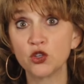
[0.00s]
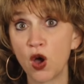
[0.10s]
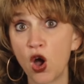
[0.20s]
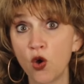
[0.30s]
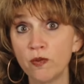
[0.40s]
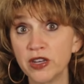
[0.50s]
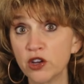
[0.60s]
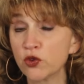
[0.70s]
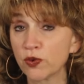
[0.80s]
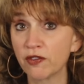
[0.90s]
a home near
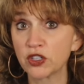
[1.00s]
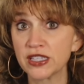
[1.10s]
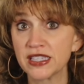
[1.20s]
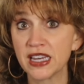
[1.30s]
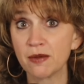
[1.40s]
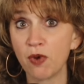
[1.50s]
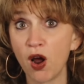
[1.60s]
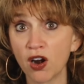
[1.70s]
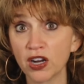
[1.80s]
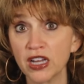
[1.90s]
the Riverton City
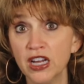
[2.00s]
Park